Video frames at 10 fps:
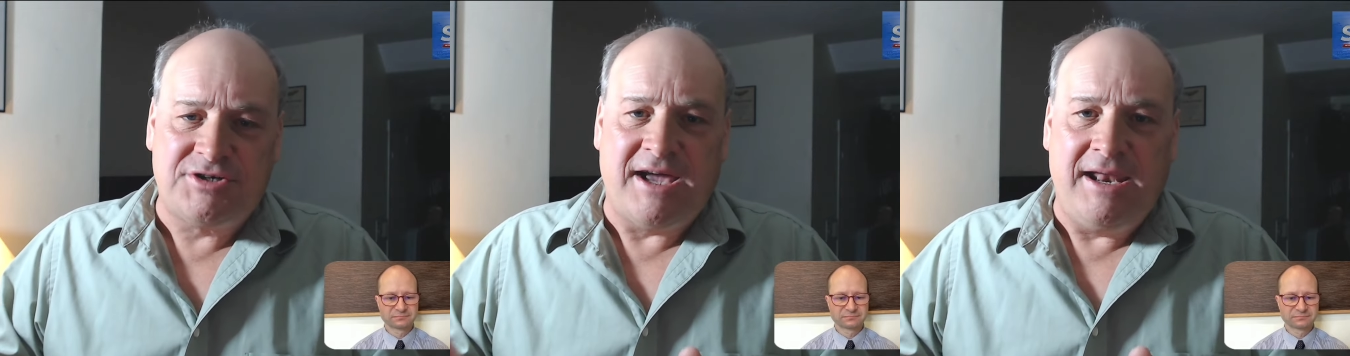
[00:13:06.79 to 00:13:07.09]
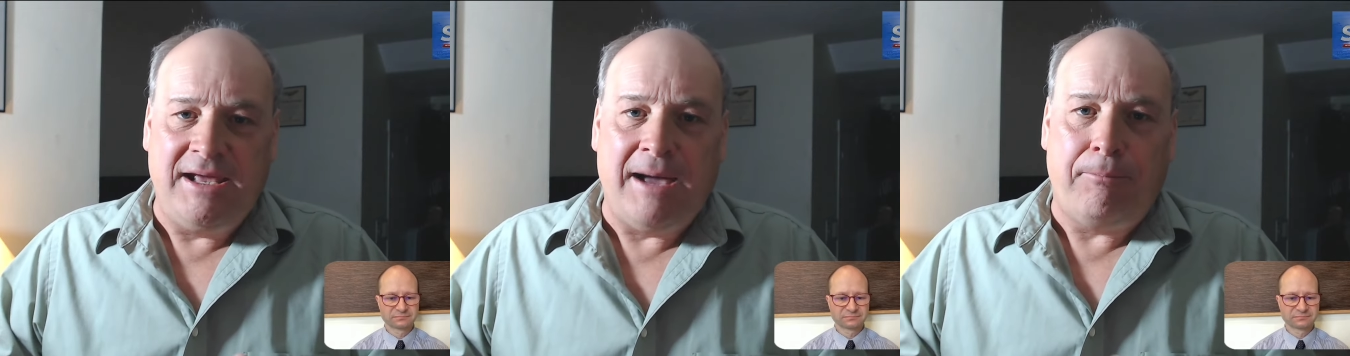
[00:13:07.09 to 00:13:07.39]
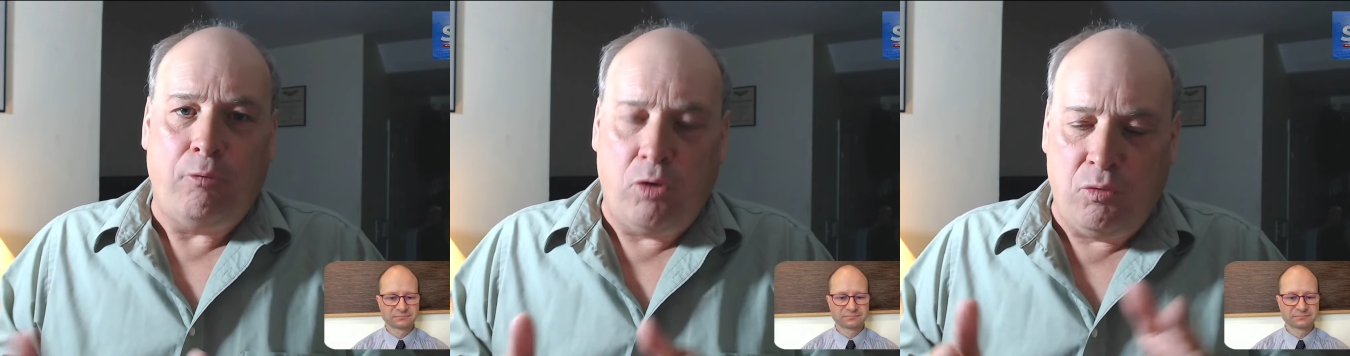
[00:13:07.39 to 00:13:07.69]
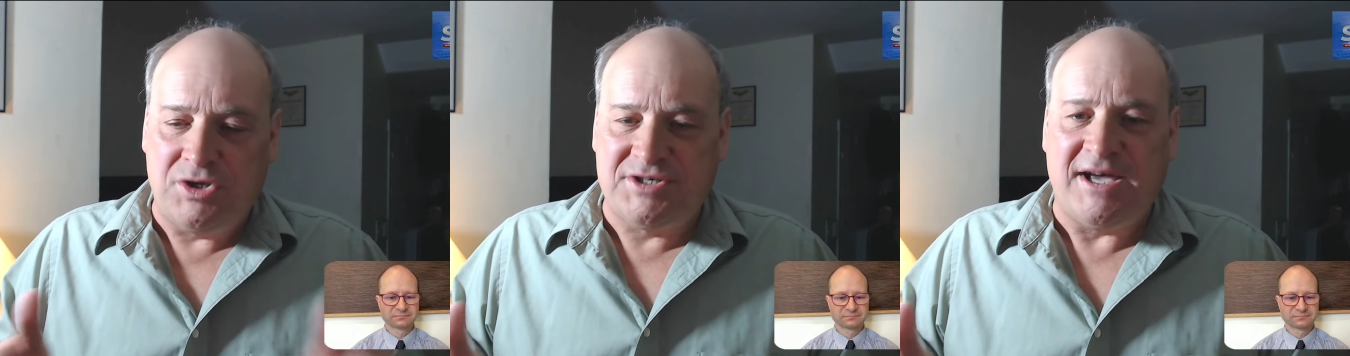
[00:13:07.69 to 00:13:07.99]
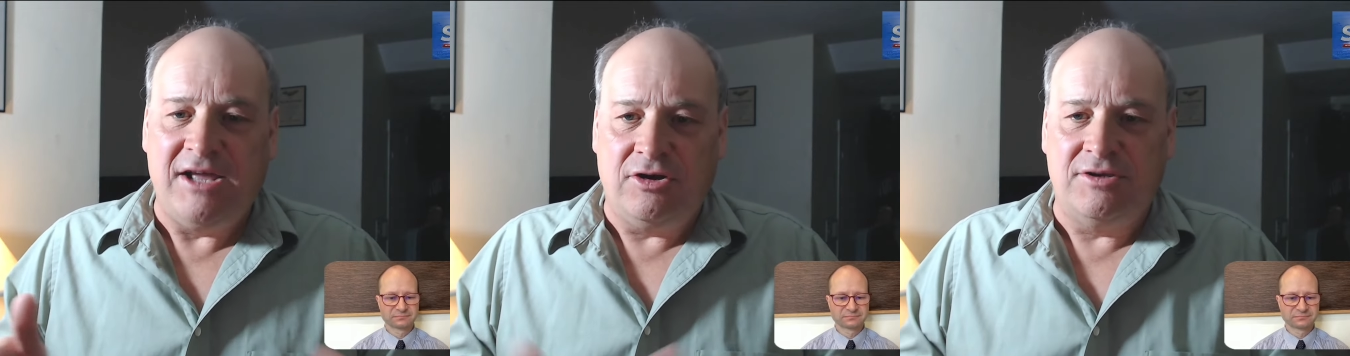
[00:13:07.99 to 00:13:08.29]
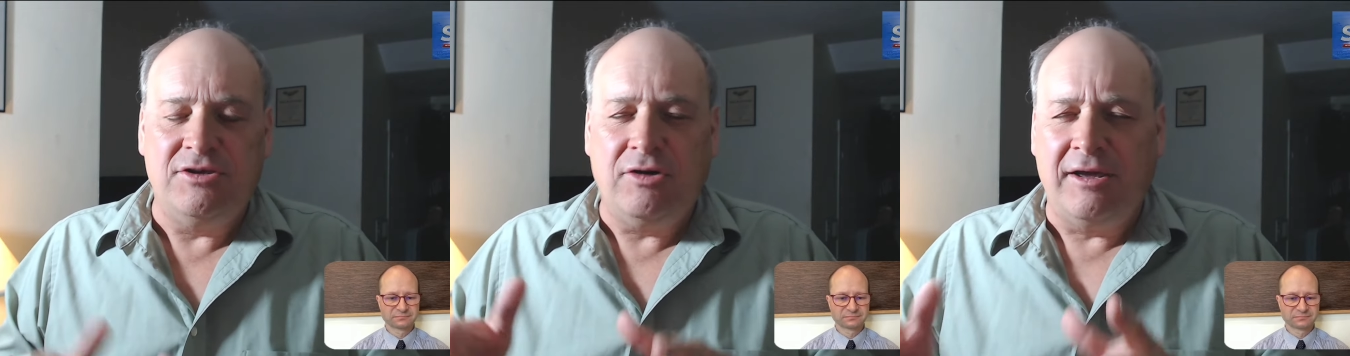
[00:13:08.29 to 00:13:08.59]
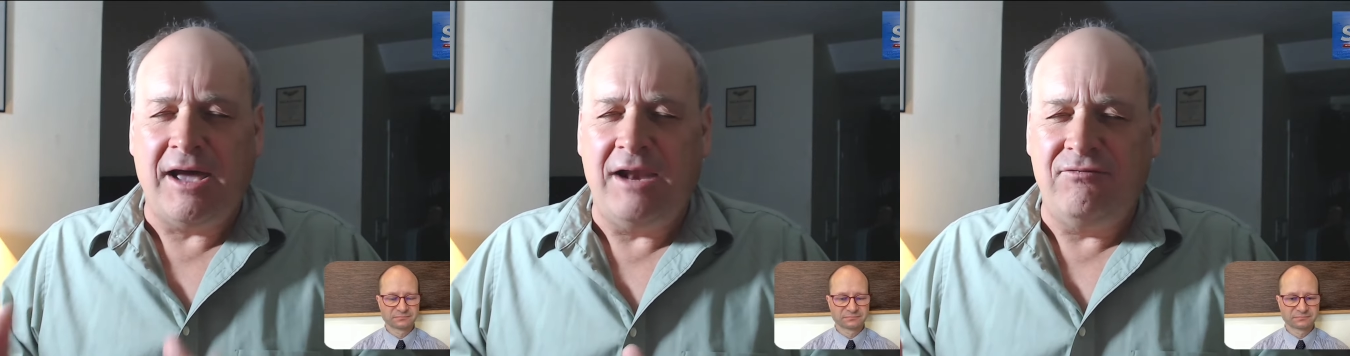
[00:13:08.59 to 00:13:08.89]
Speaker 1: are signing up with which side, you can you
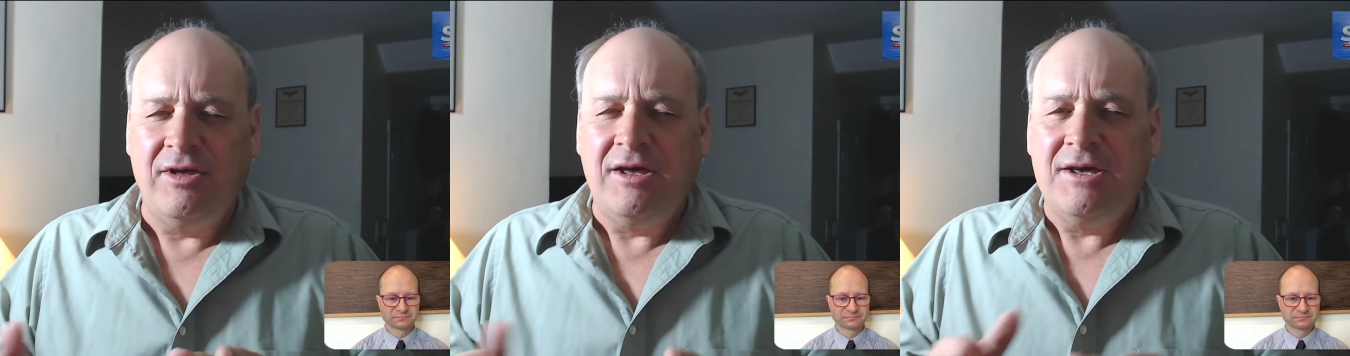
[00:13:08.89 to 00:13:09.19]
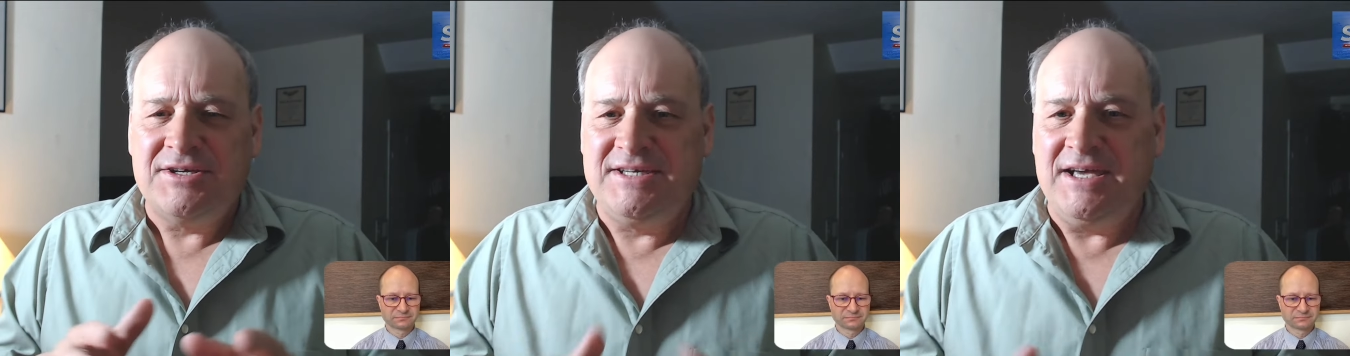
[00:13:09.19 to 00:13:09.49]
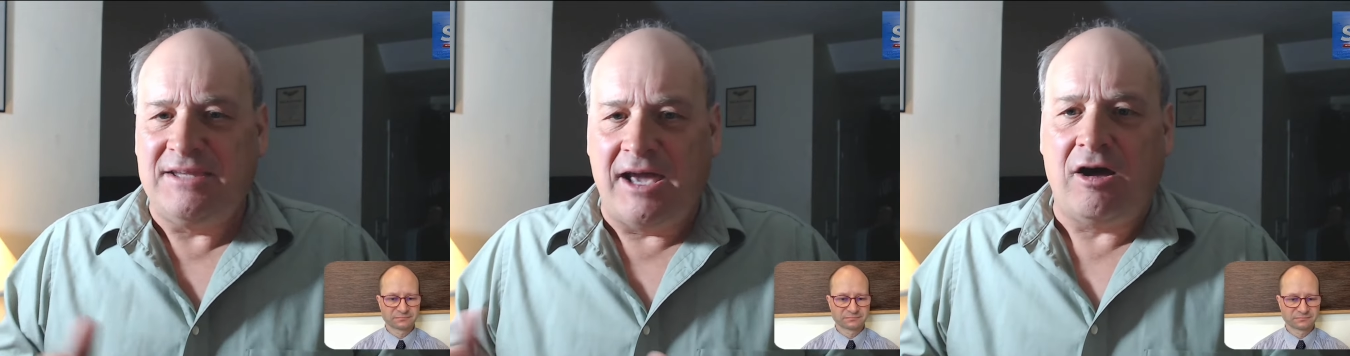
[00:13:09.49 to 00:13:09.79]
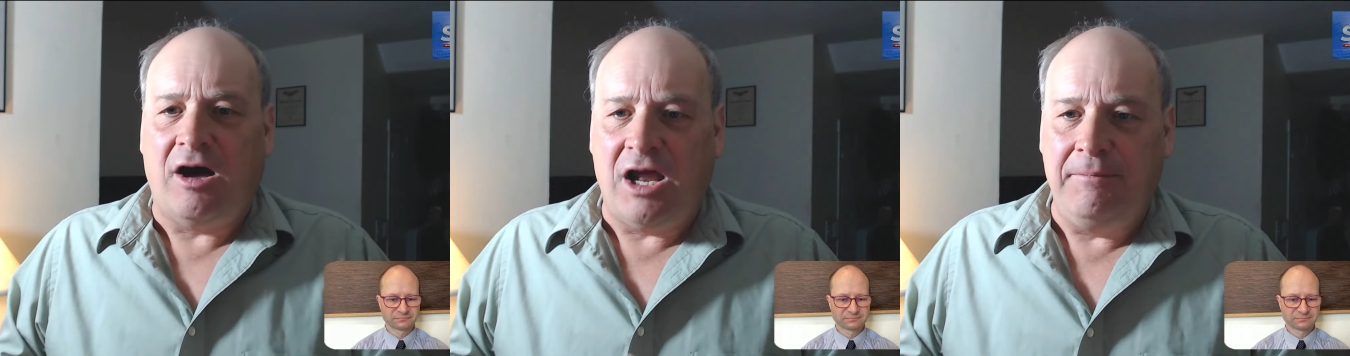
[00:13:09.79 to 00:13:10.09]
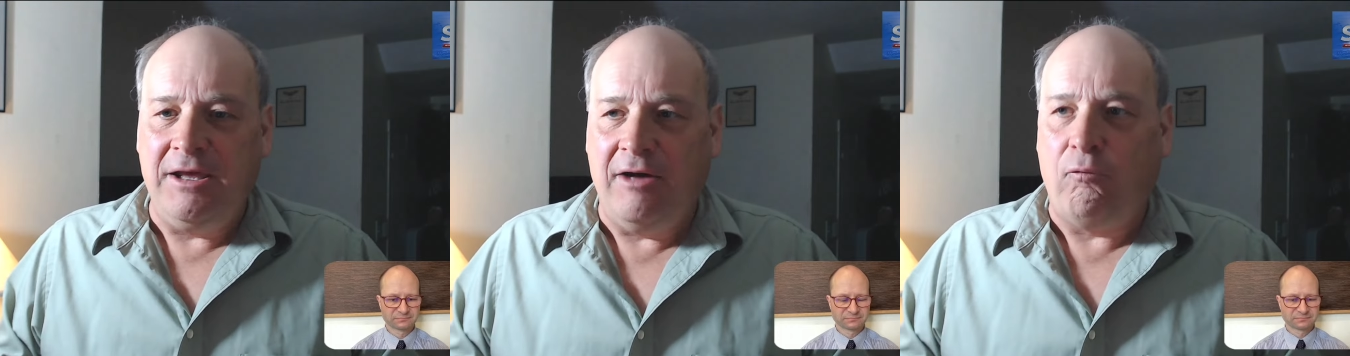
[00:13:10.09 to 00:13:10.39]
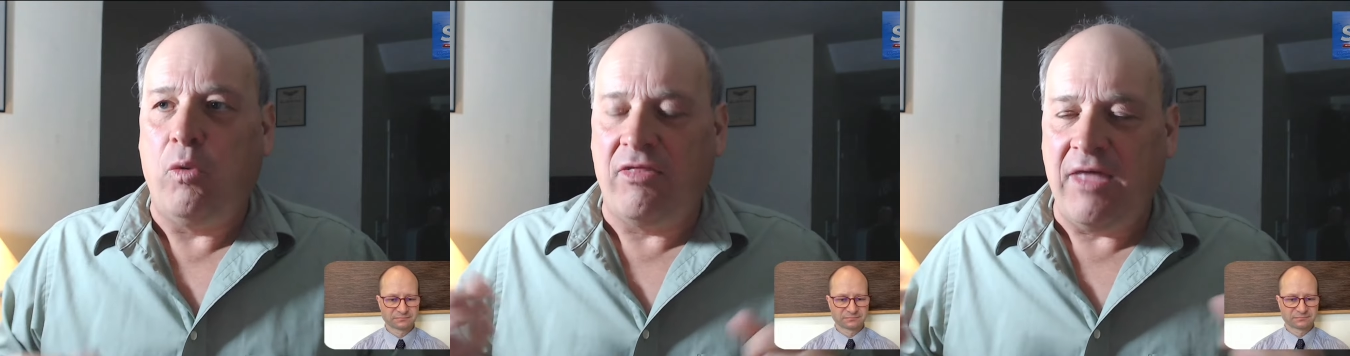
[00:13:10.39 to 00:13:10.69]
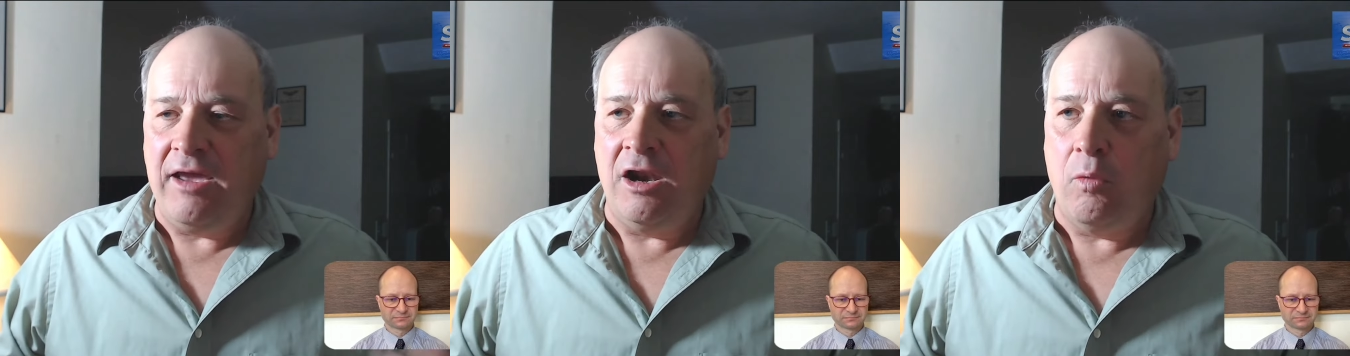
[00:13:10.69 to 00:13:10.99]
can kind of see a dichotomy of where
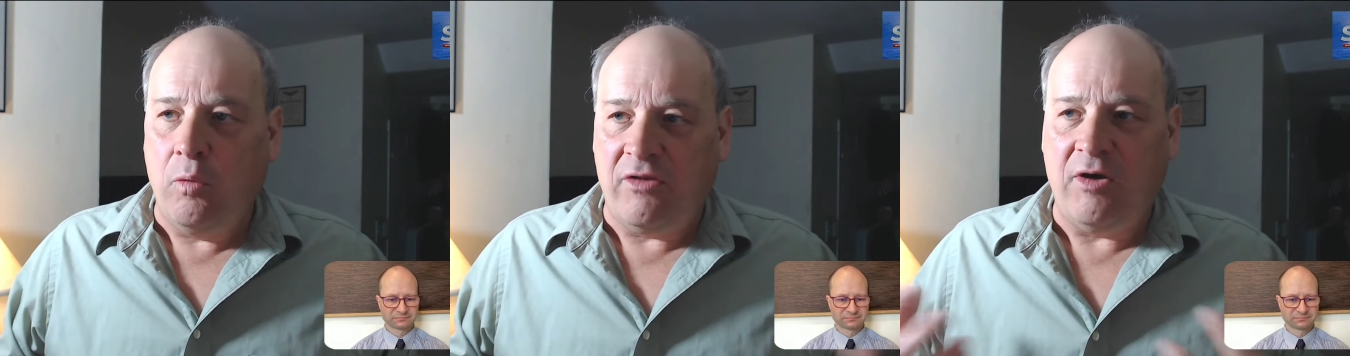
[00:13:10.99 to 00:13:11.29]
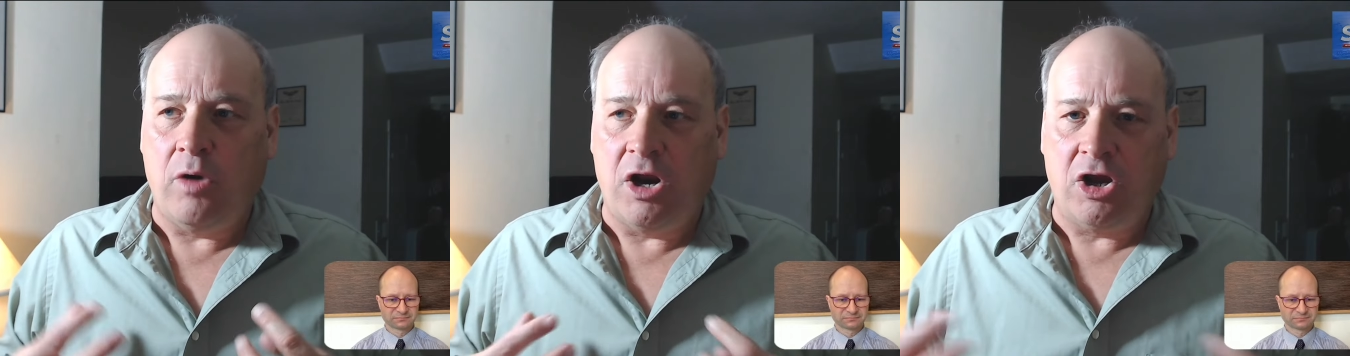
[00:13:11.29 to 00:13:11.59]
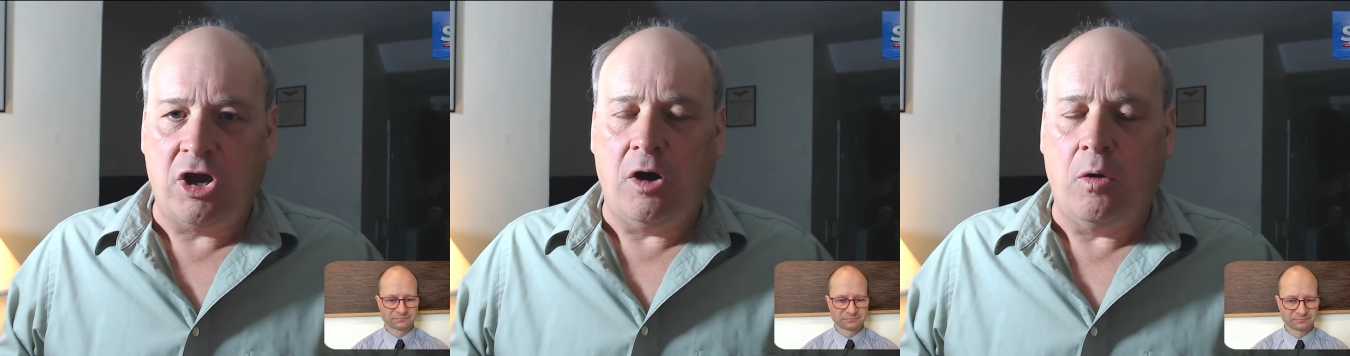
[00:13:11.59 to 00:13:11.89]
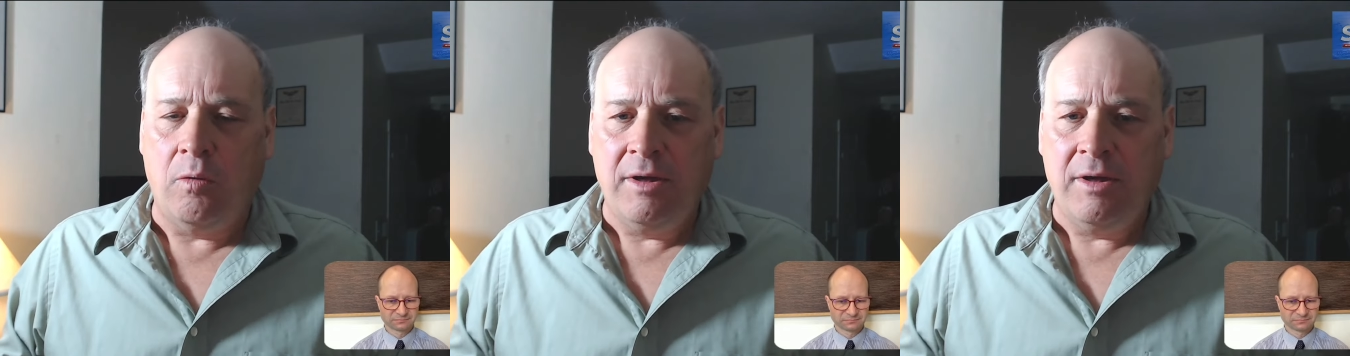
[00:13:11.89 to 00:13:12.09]
they you know where they want to go